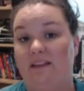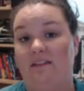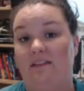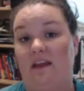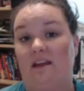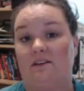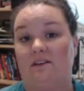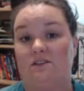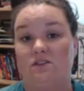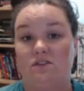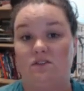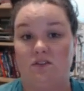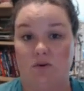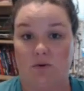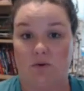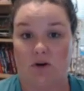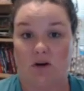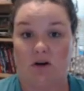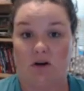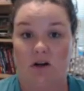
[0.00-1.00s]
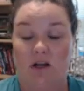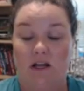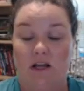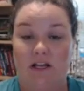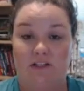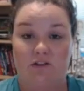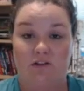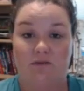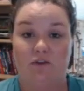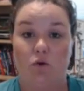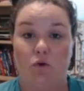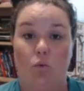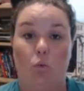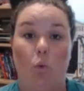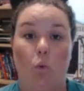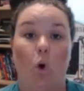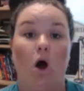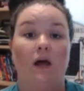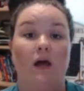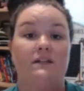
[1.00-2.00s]
things sooner. So if you
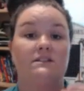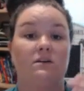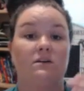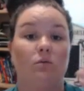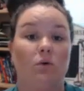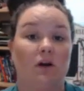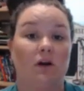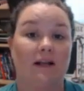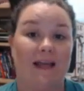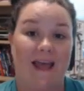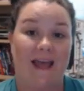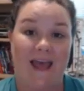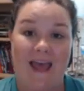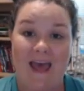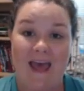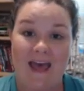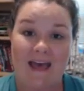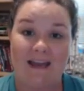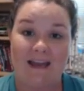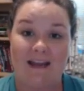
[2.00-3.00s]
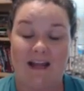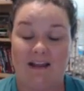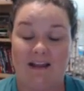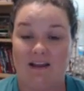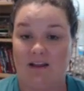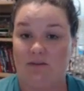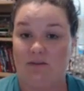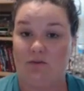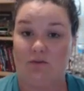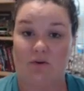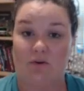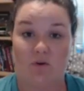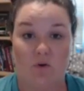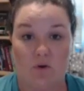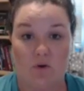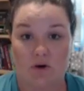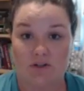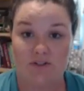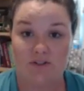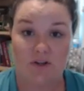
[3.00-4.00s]
want to work ahead and get through the
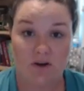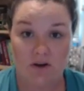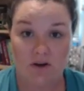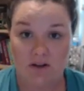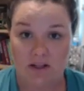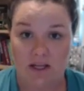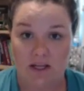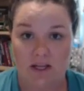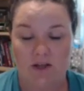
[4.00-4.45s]
course early,